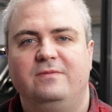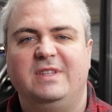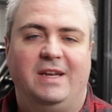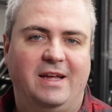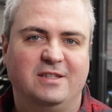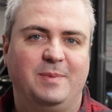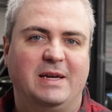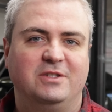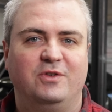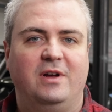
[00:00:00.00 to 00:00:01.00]
Today on
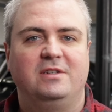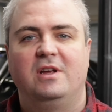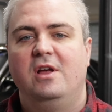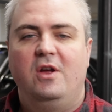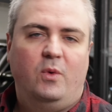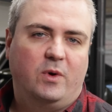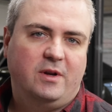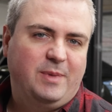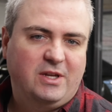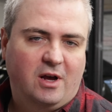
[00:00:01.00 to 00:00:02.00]
Smackey's Garage, we're going
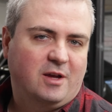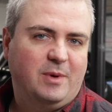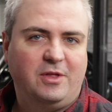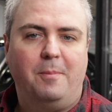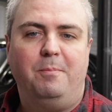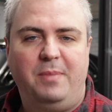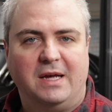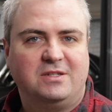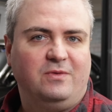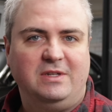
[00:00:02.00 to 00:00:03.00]
to be talking about the
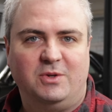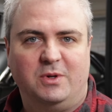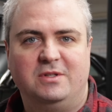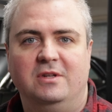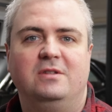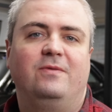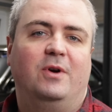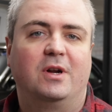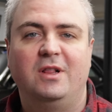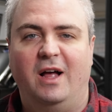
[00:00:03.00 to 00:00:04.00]
best resources
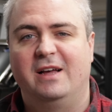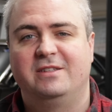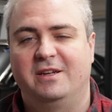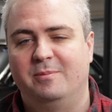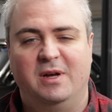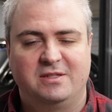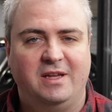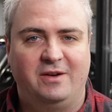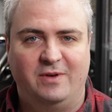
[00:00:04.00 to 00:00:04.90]
for classic Mustang